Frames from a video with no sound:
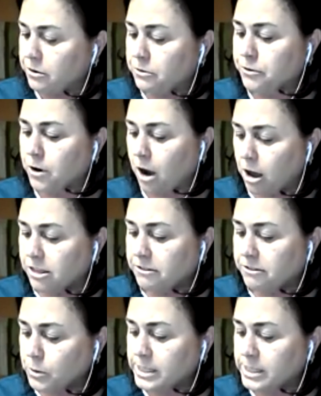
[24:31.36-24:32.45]
And
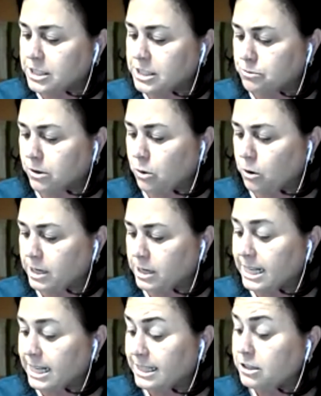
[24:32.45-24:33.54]
so, for all the voices
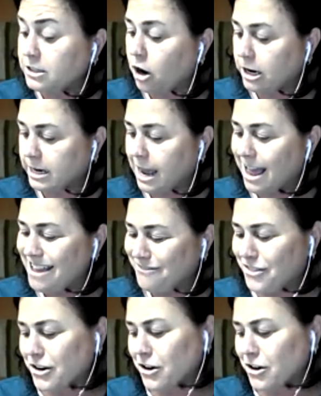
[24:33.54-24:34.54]
recorded in an archive,